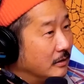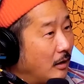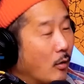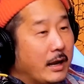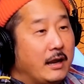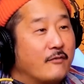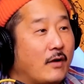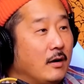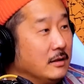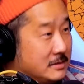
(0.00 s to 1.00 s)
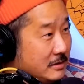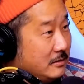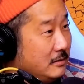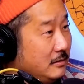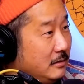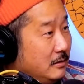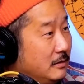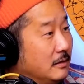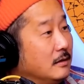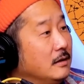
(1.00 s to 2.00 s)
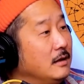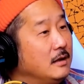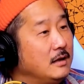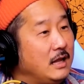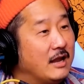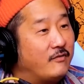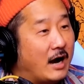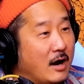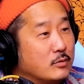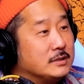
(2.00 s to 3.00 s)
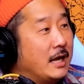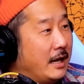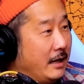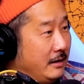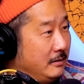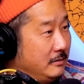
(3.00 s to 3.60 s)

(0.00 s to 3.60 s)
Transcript: Okay, if listen, She must be a fan. if I was gay,